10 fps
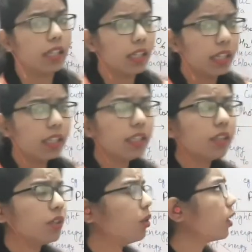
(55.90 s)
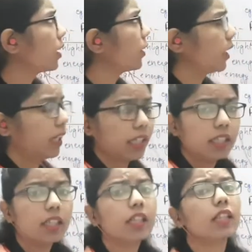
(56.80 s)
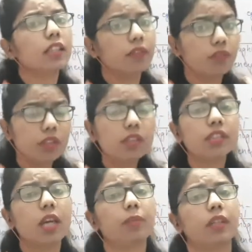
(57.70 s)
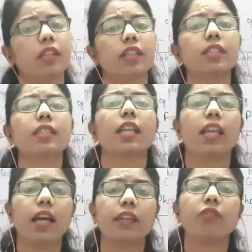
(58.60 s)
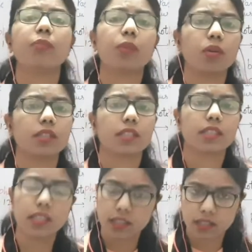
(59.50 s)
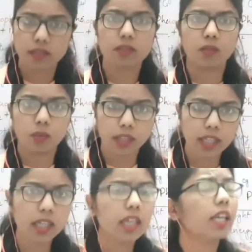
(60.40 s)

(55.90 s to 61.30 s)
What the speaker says: in your grade, the first chapter is life processes. Okay,